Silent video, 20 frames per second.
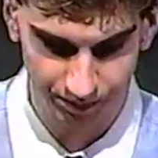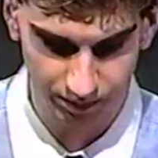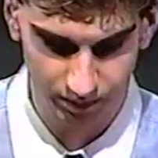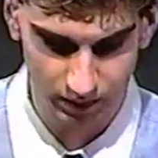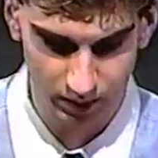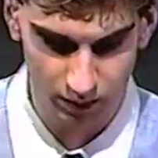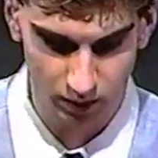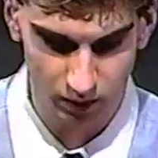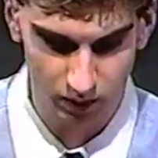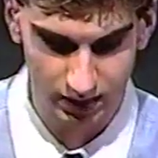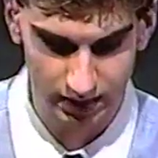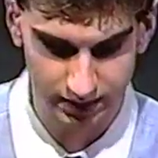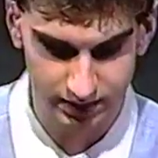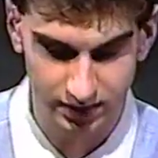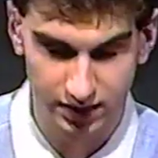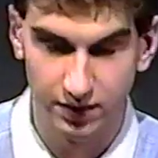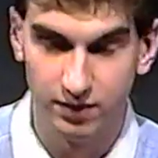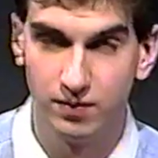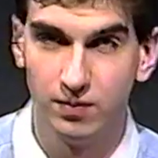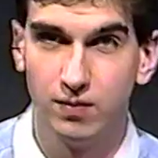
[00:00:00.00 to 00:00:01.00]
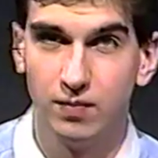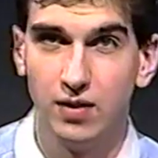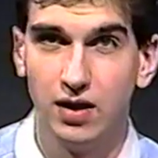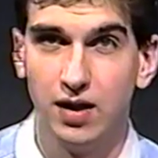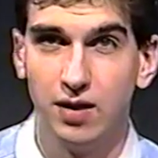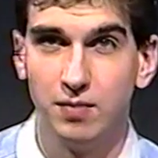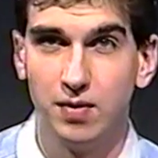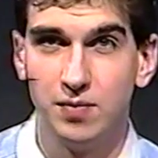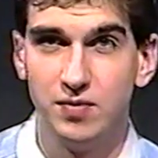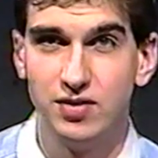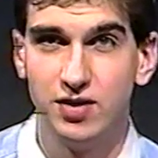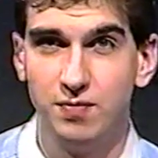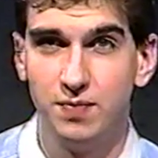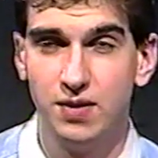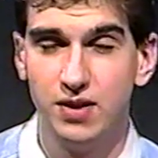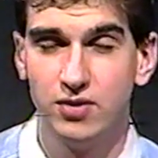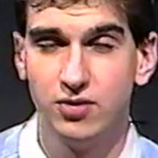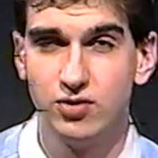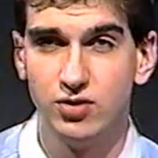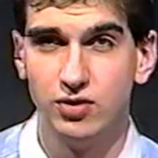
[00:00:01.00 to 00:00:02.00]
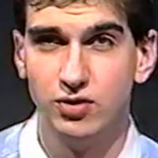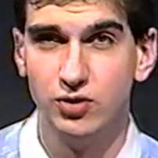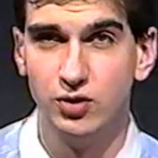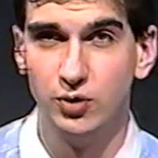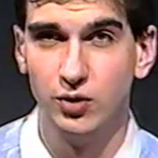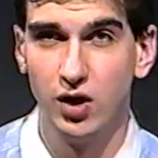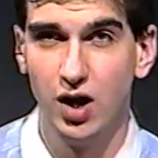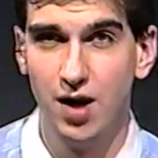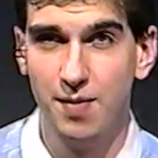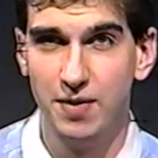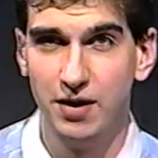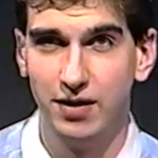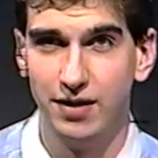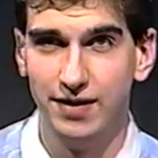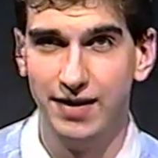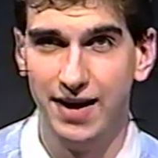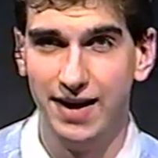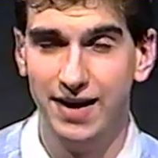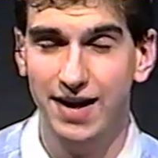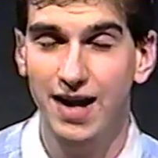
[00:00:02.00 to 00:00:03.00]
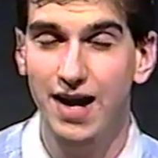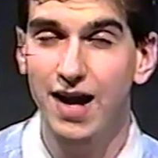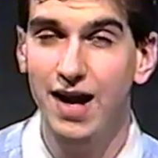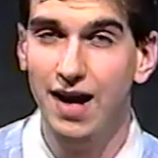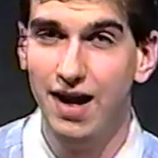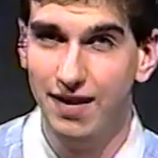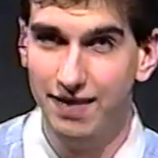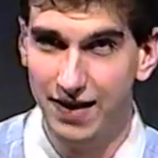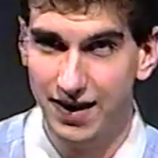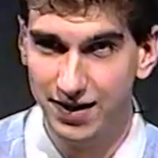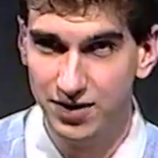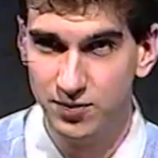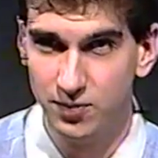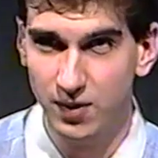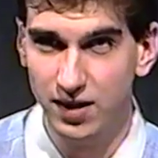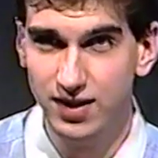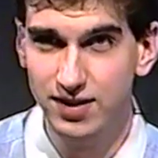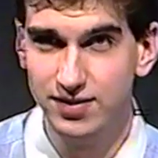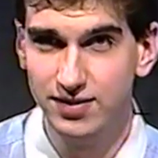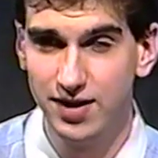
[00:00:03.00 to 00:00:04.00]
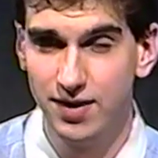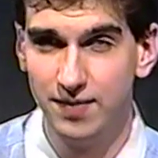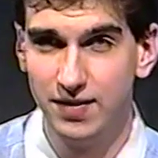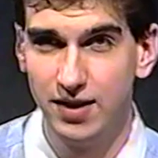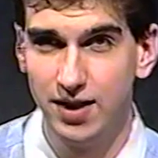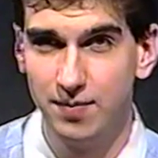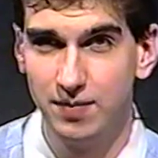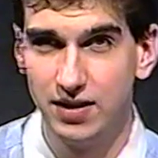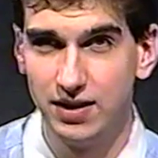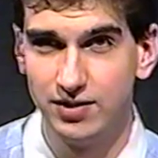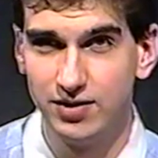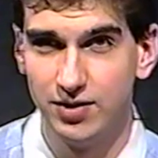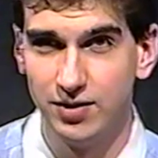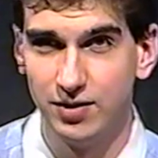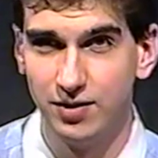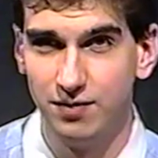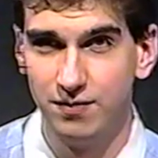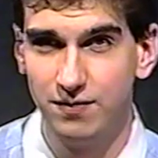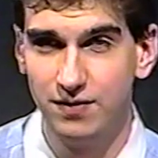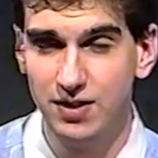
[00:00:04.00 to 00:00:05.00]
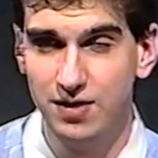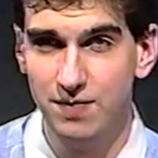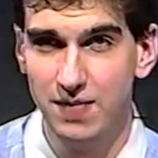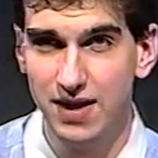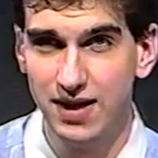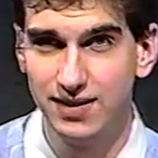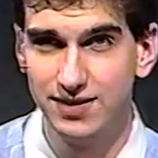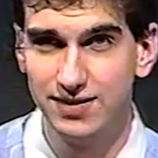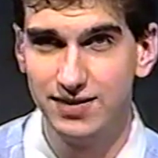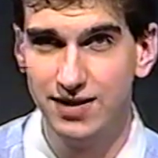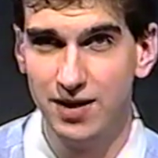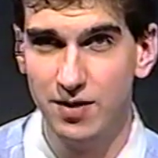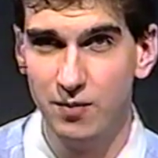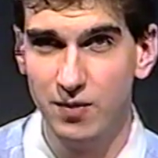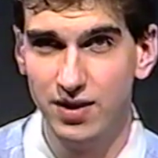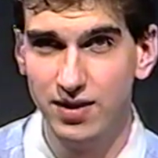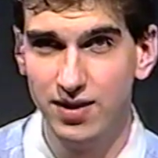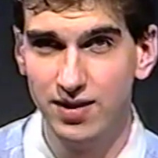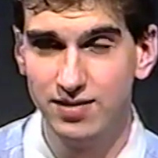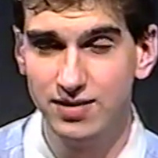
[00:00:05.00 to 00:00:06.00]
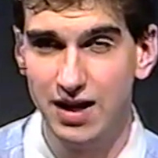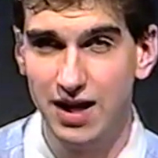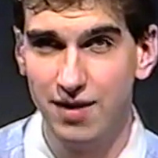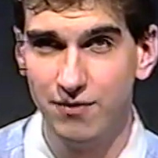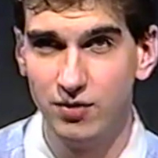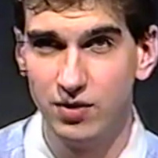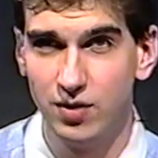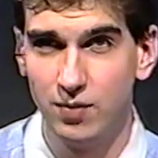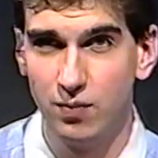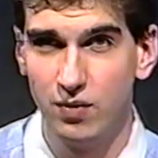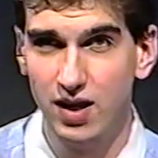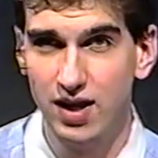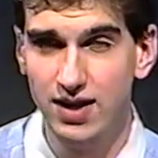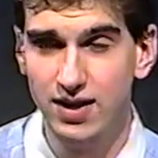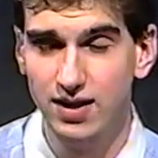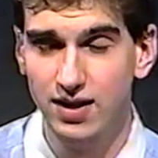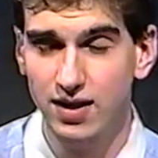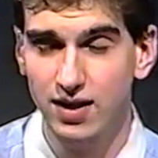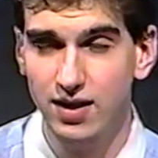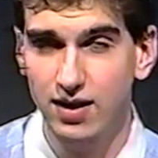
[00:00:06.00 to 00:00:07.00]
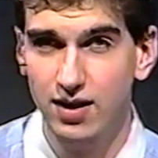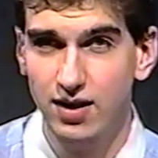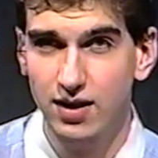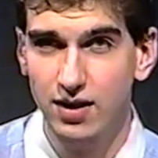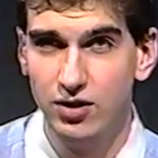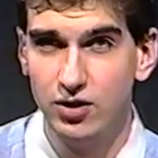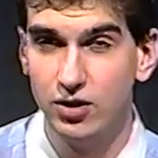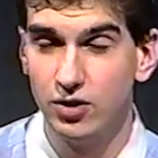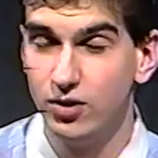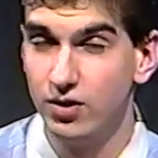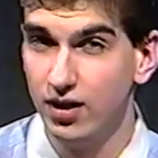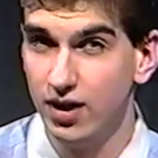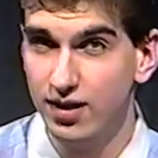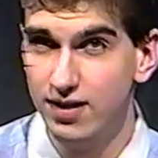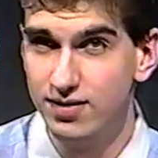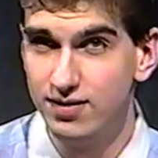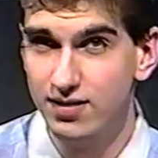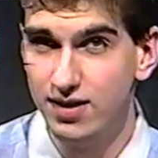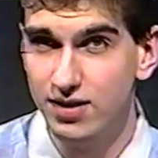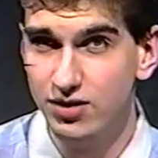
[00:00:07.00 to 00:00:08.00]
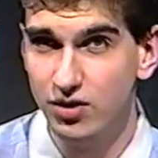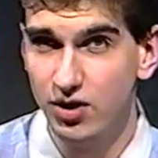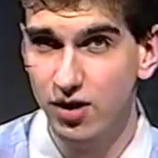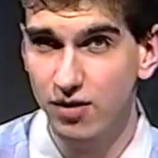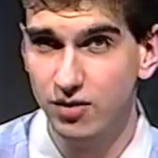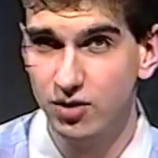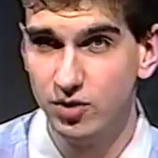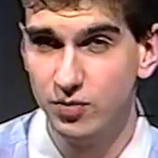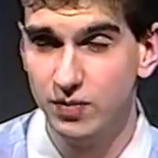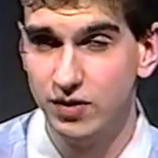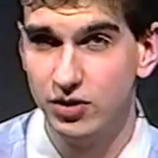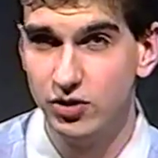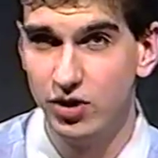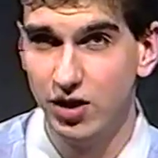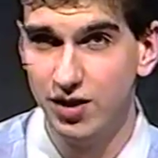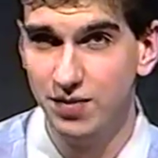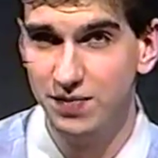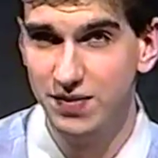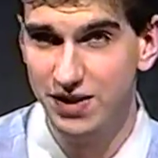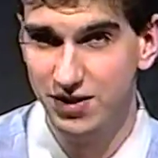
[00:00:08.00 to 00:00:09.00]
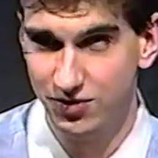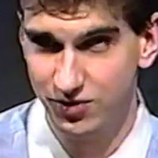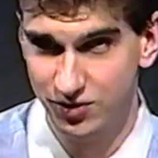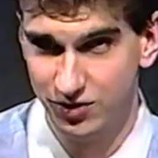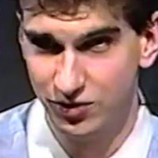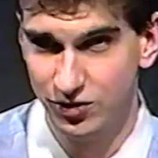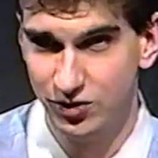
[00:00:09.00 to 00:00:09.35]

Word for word: Maybe we'll ask uh, Representative Peterson to comment on that. That is what is coming up next here on Feedback. Stay with us after the break. Your United States Congressman John Peterson